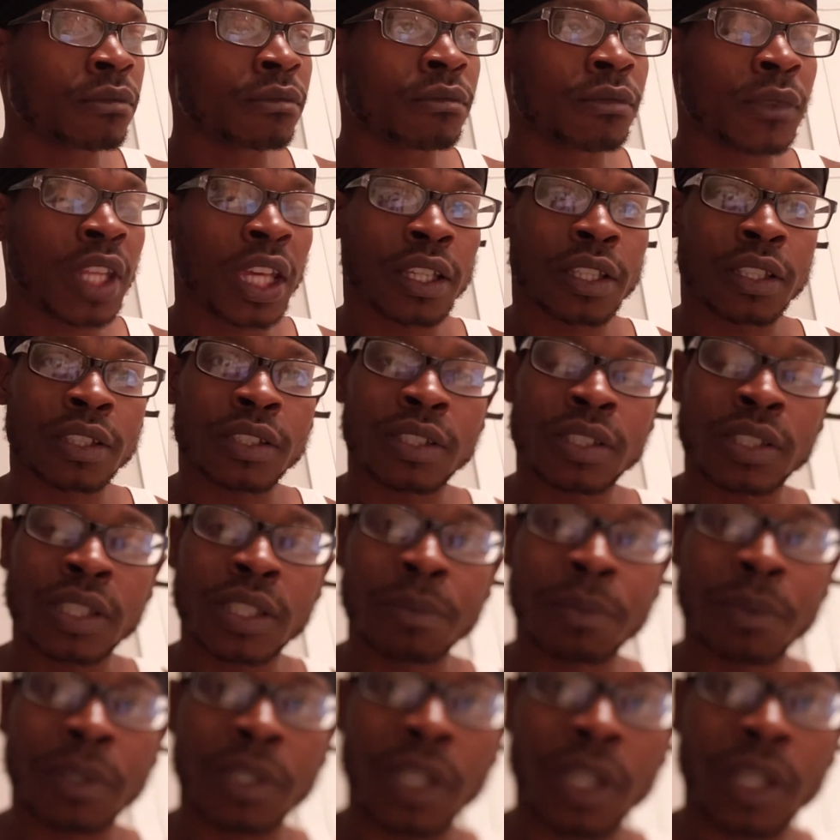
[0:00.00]
they can
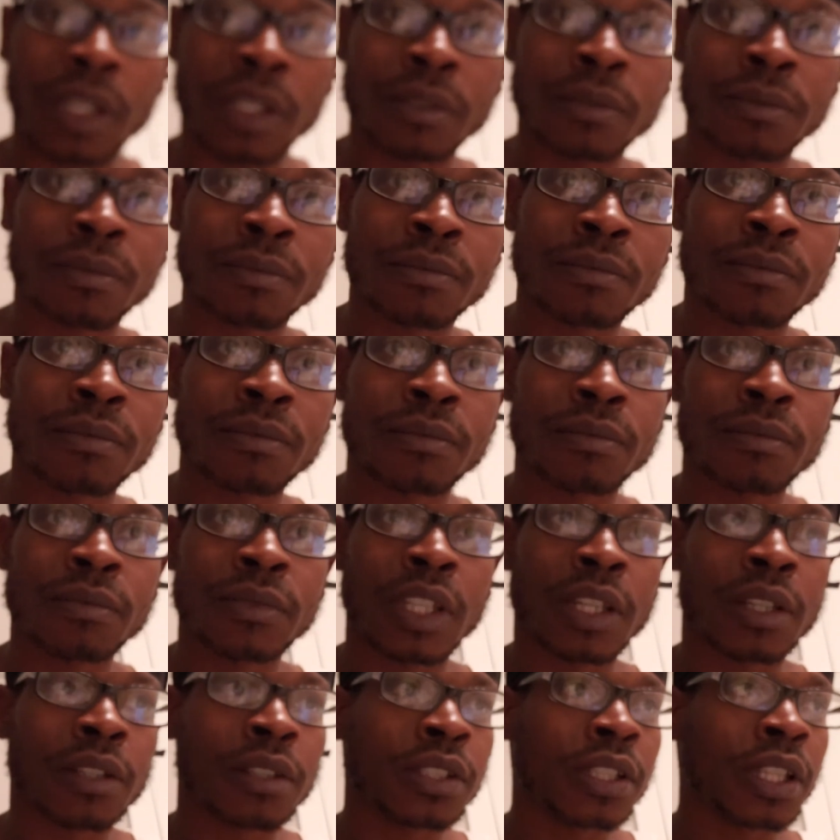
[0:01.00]
sleep at night.
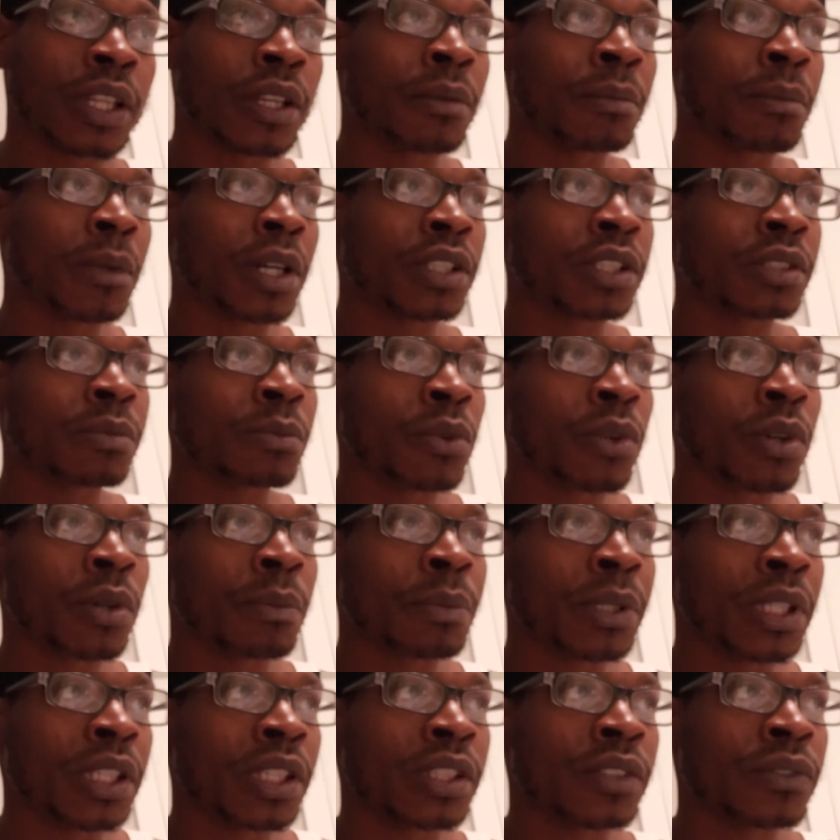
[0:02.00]
They're much more
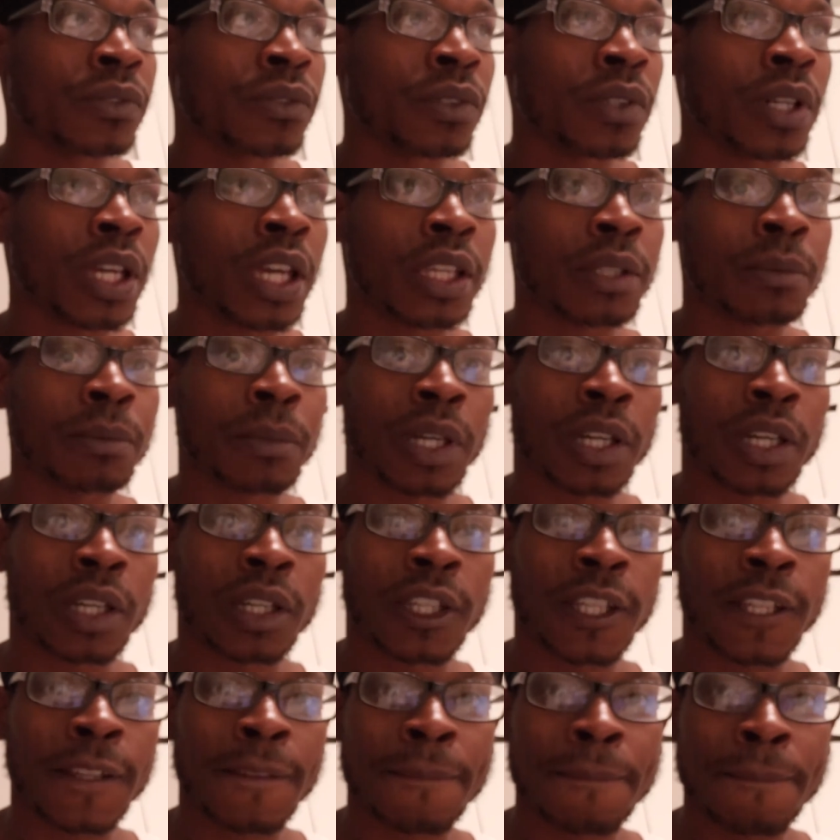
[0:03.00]
peaceful at night,